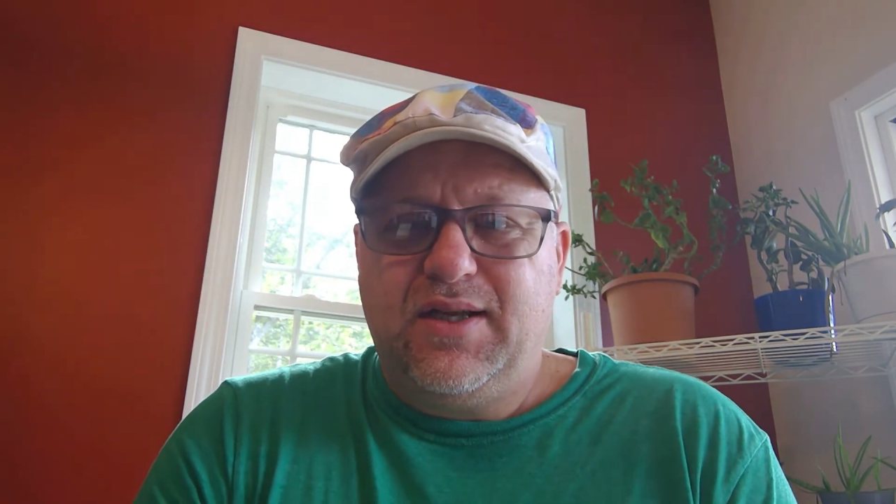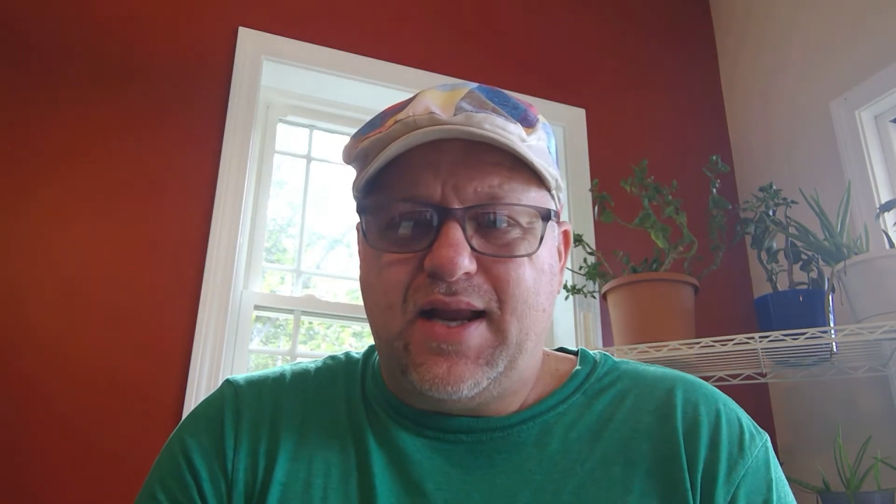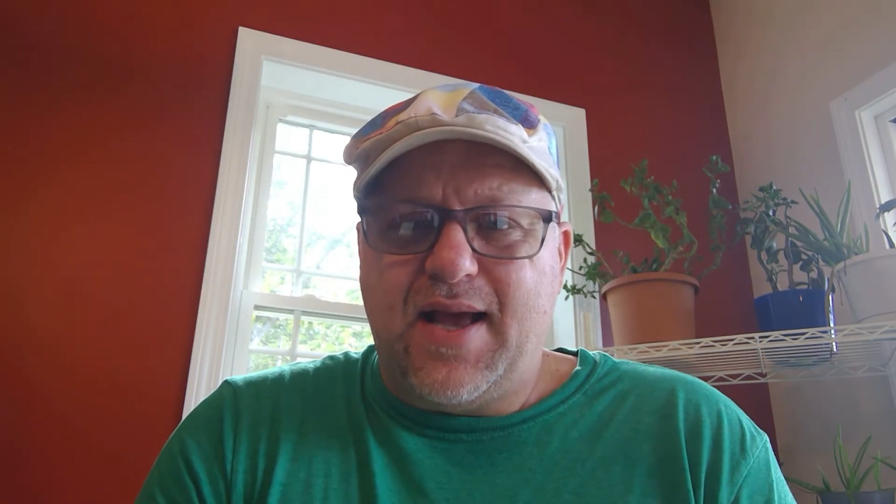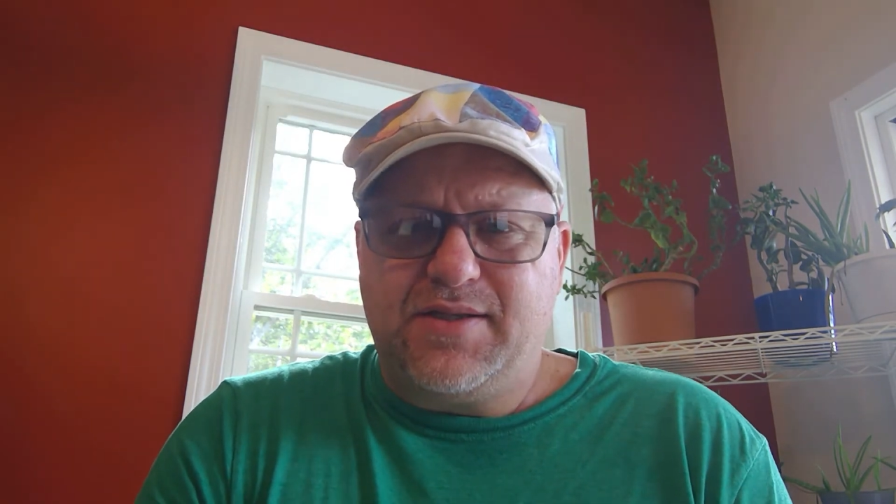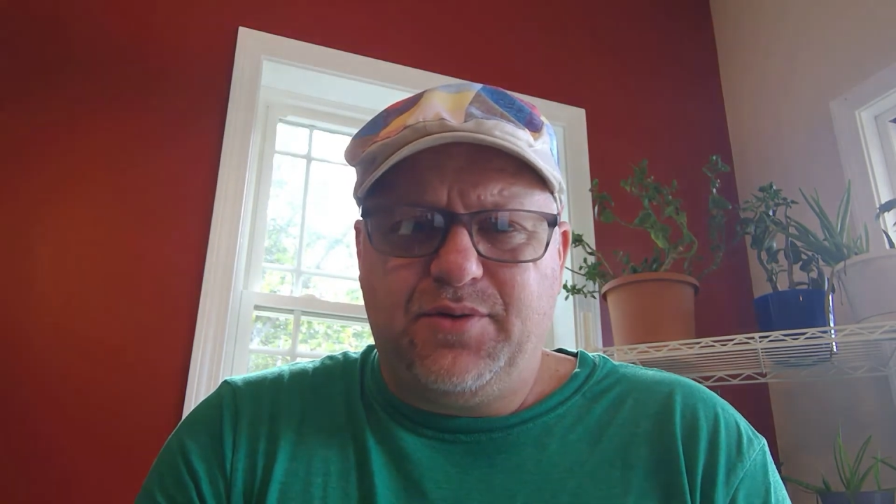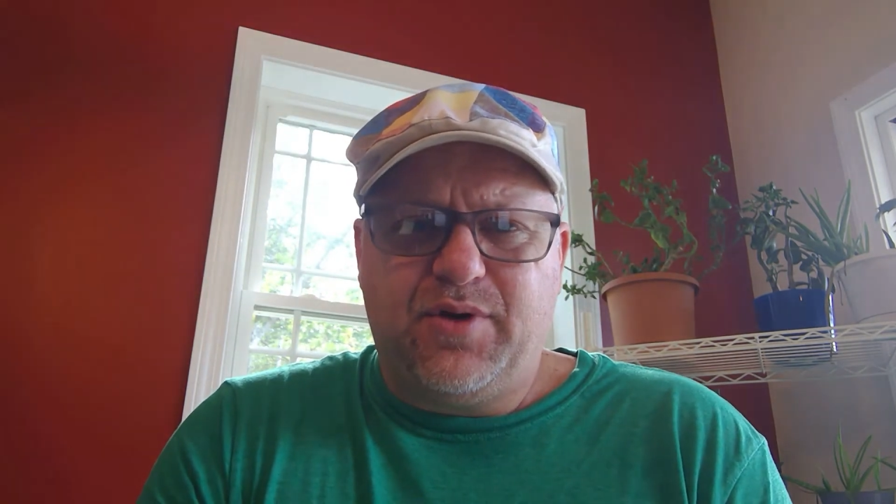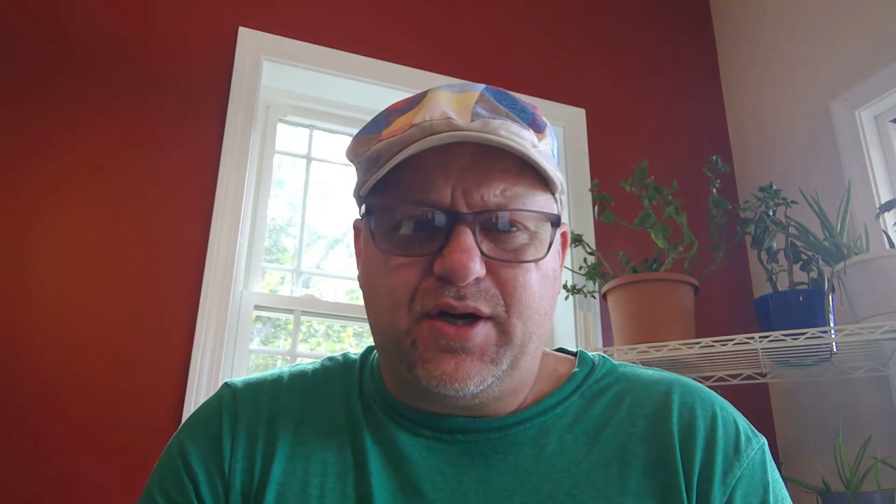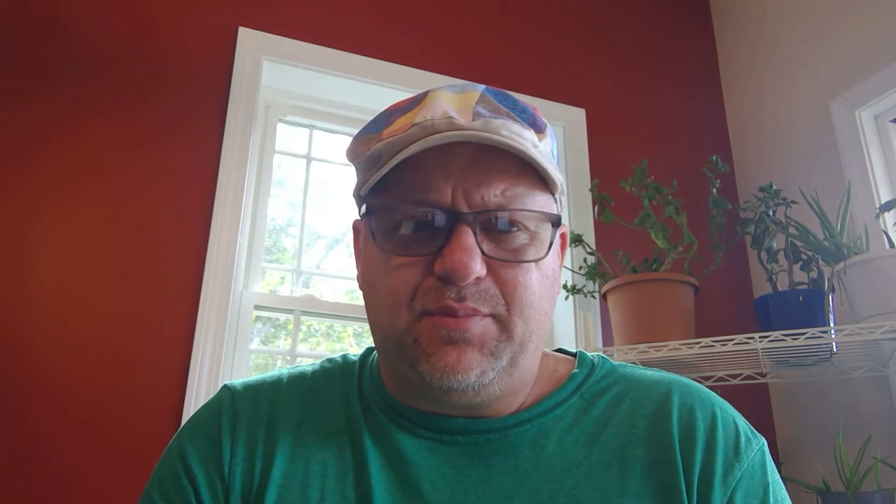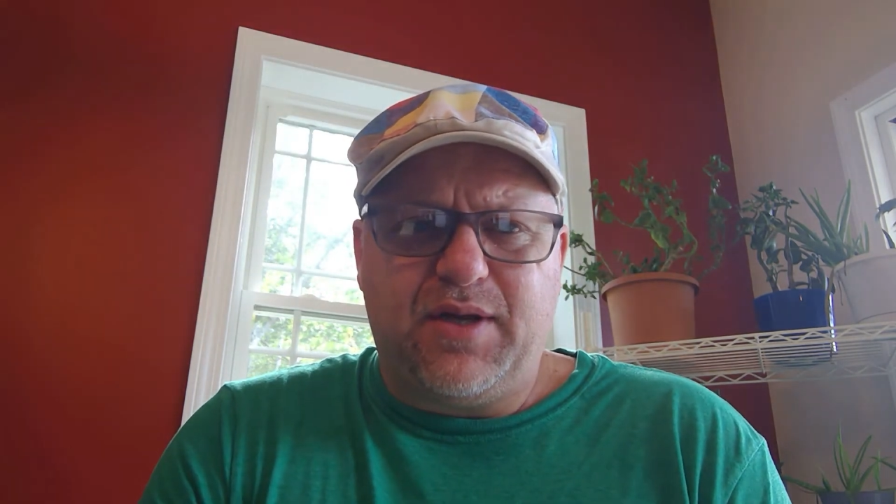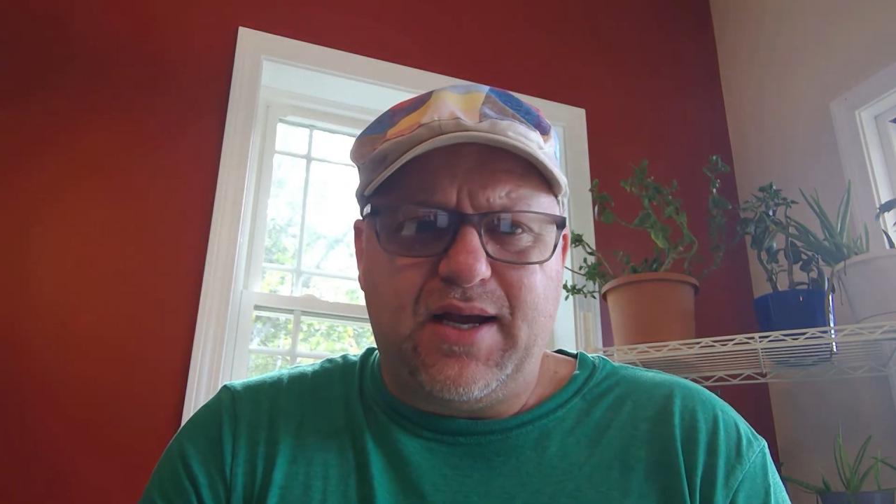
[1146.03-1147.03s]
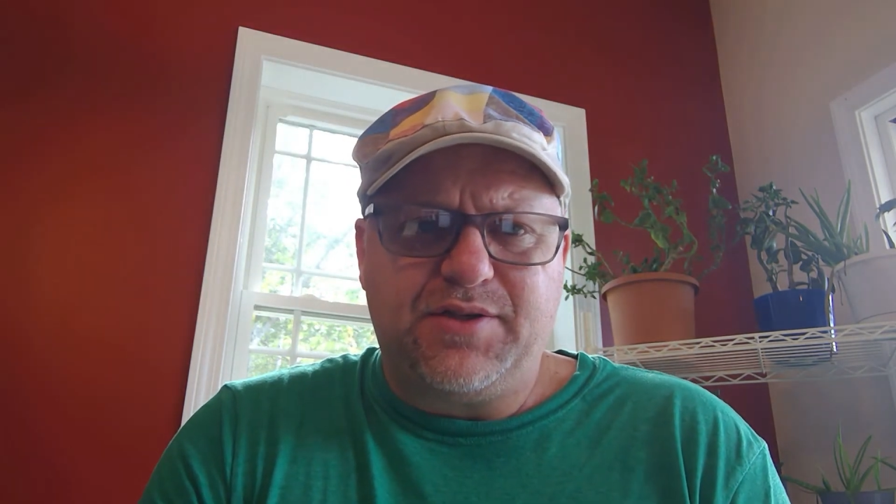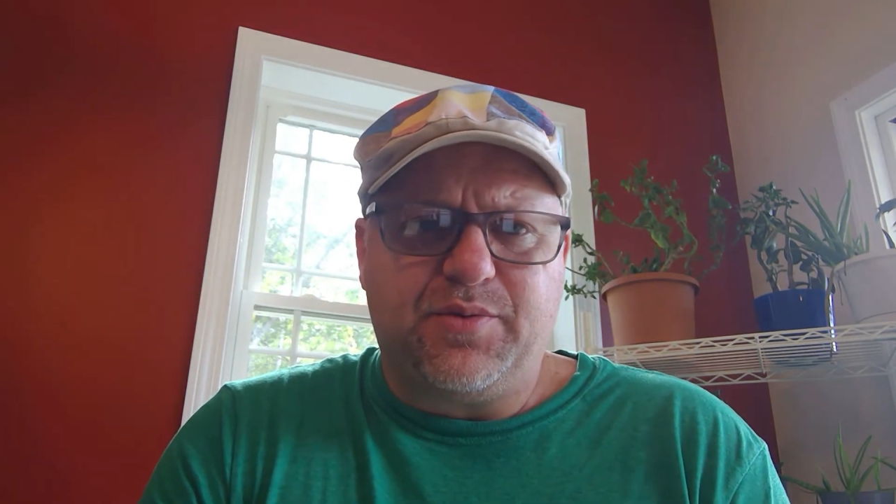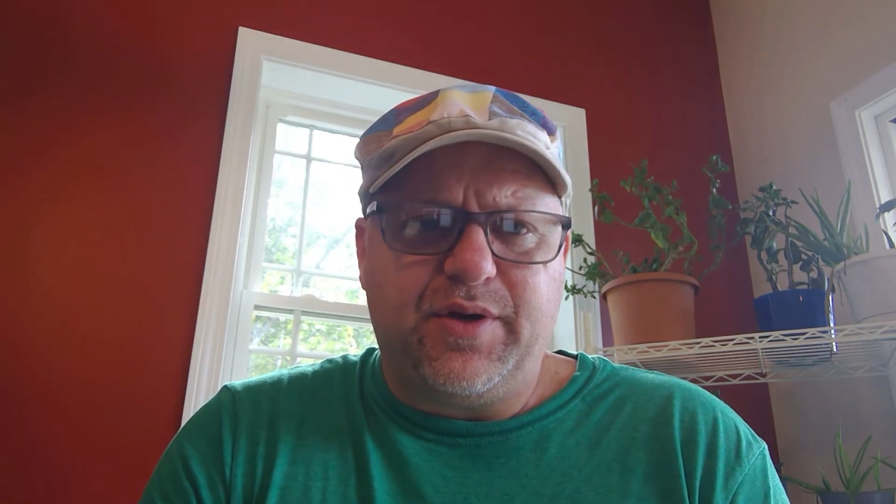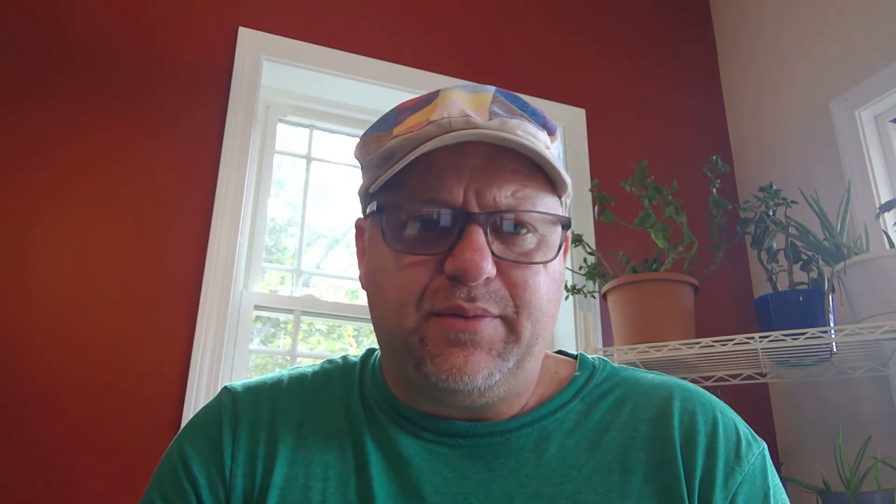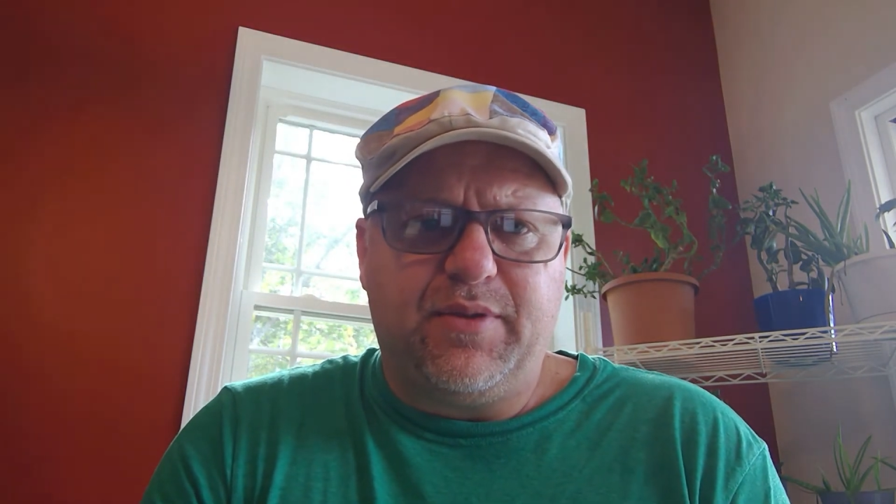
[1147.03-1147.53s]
nasty one up last week,